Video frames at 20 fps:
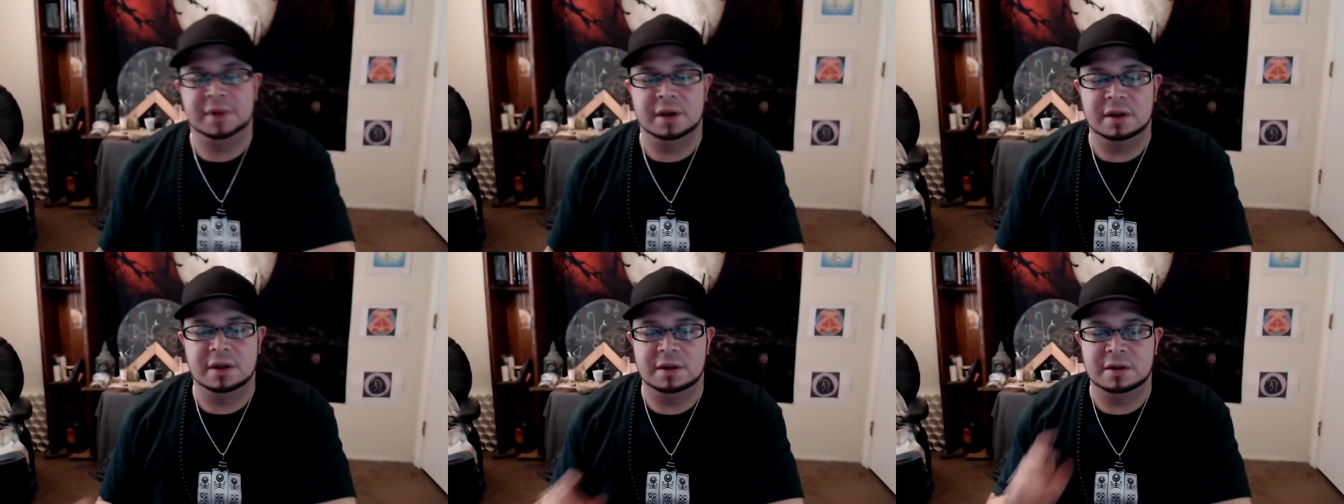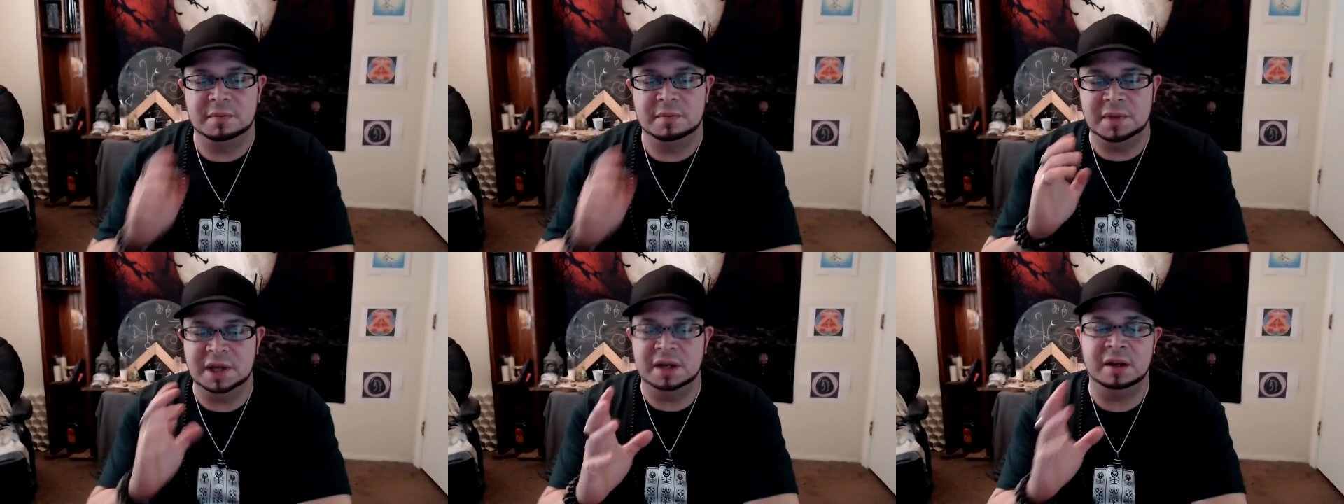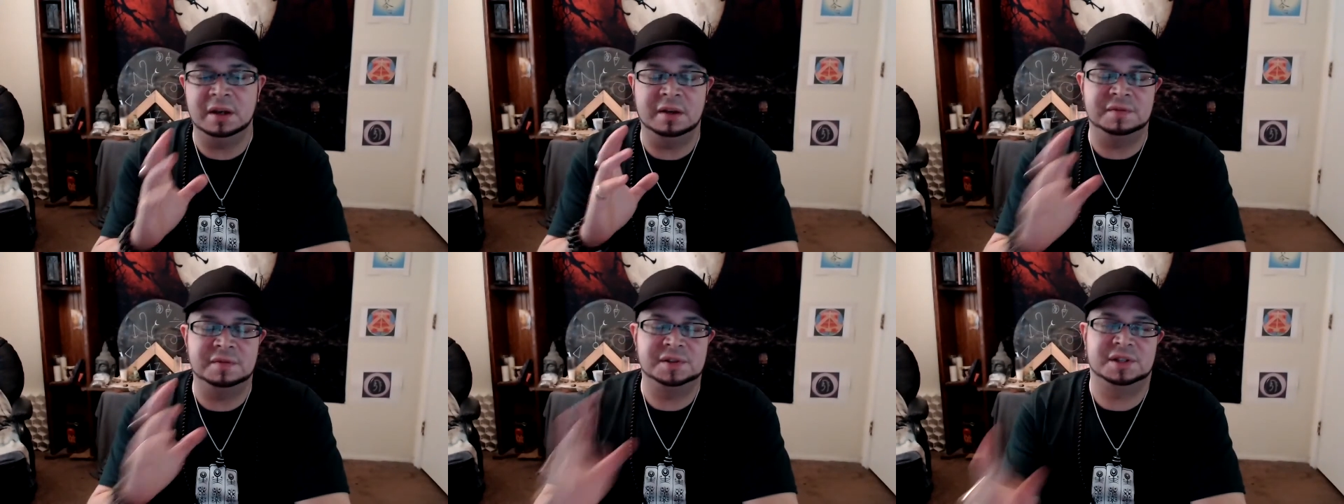The
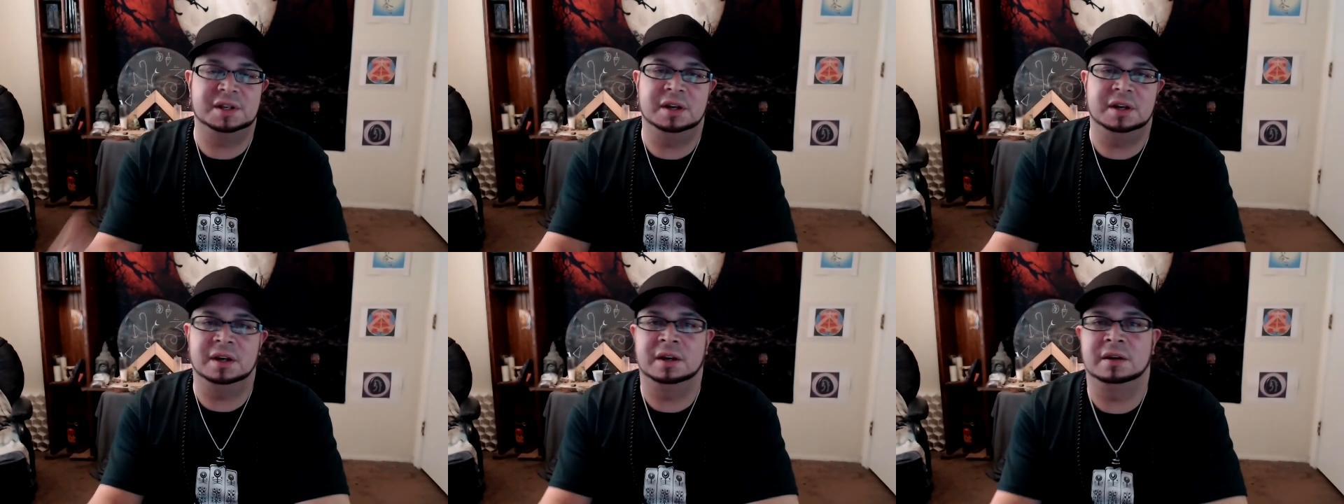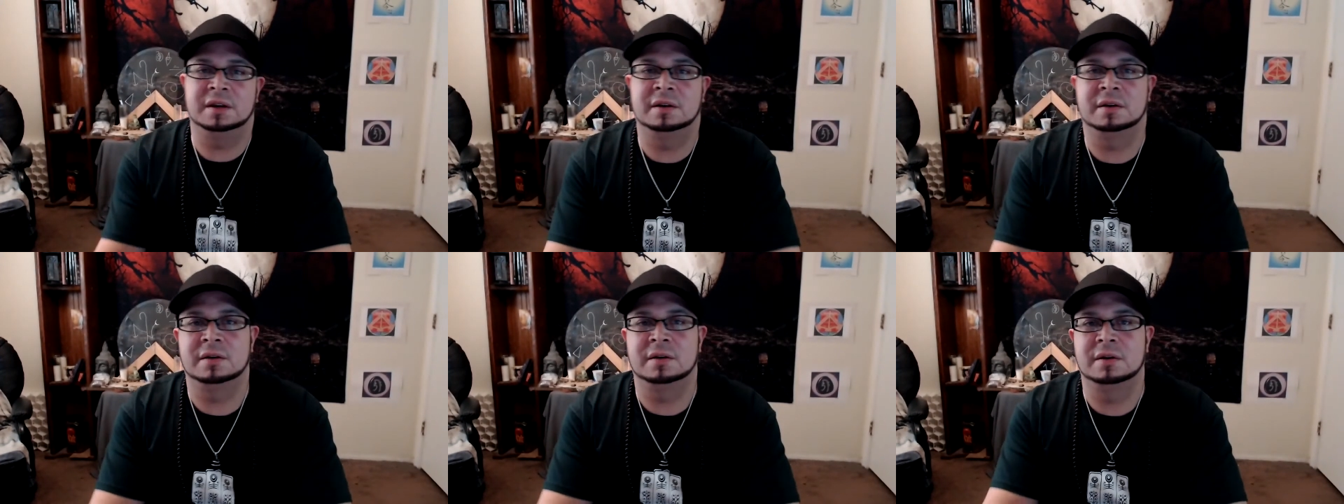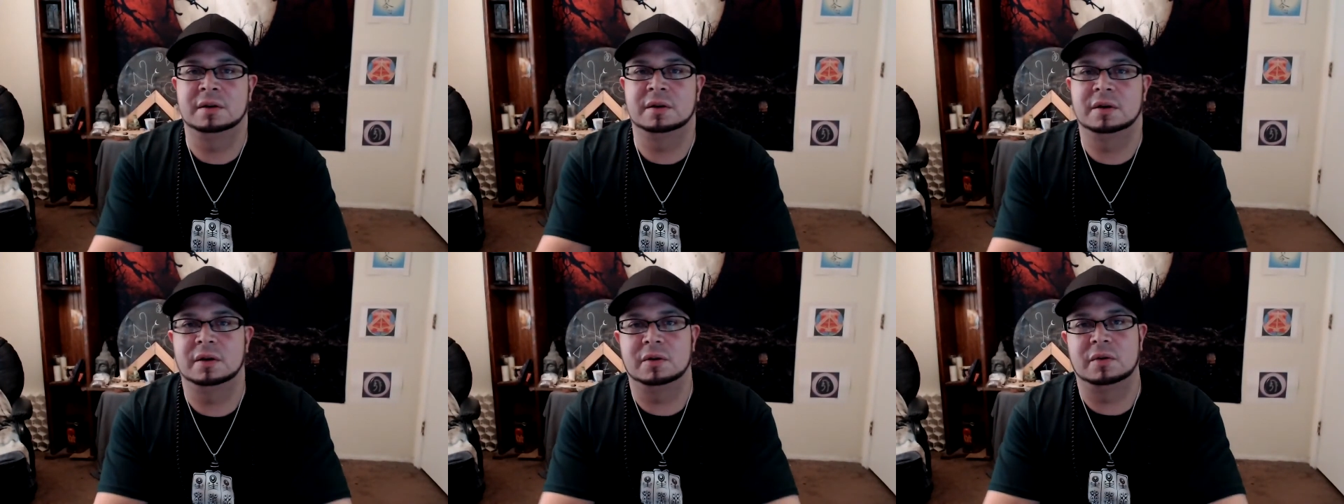meaning of seeing
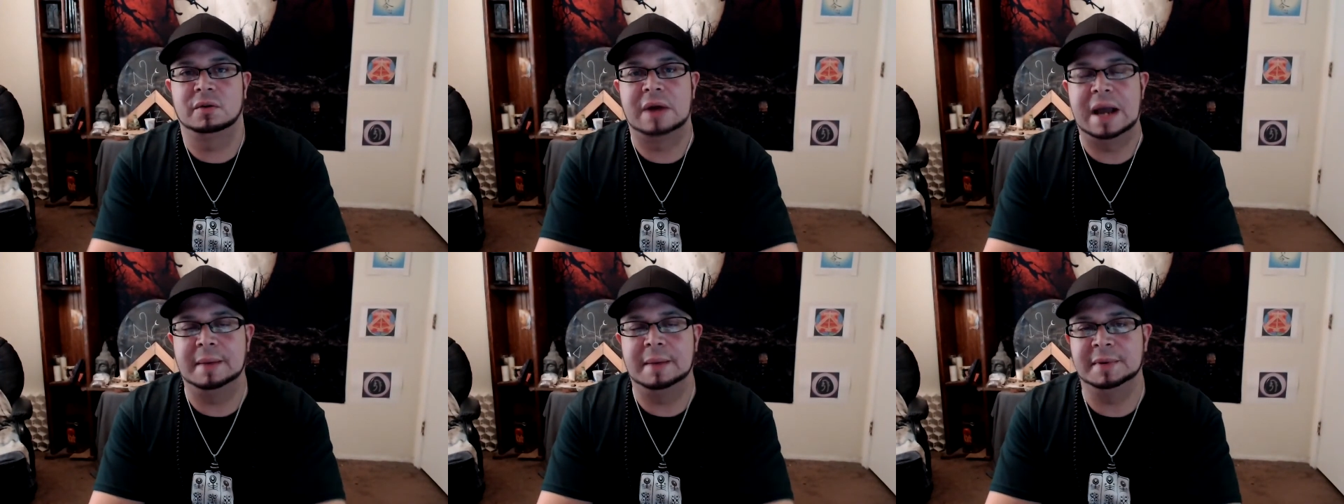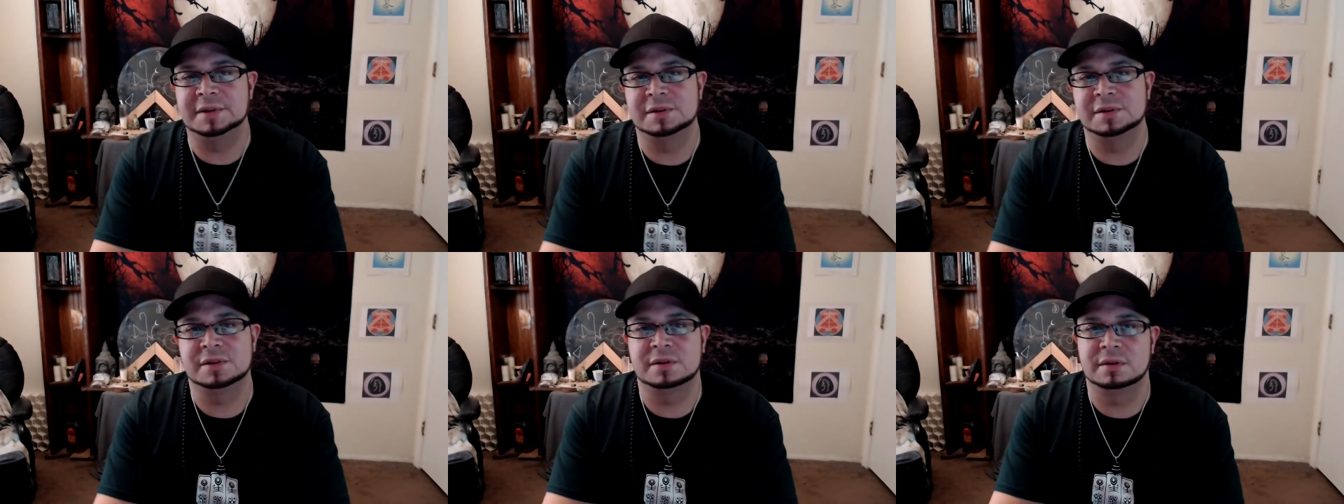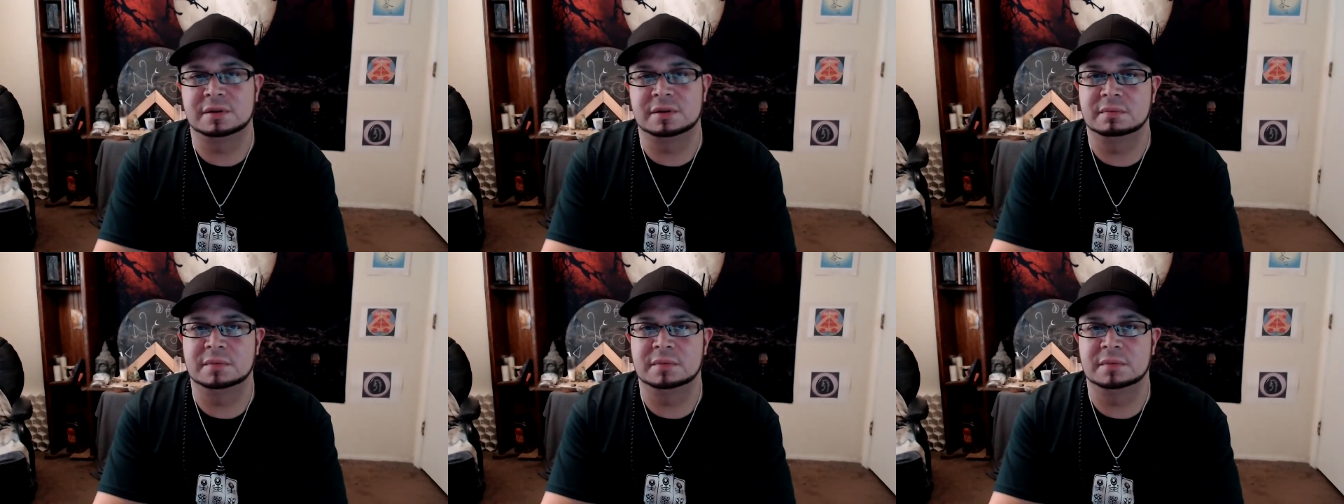rabbits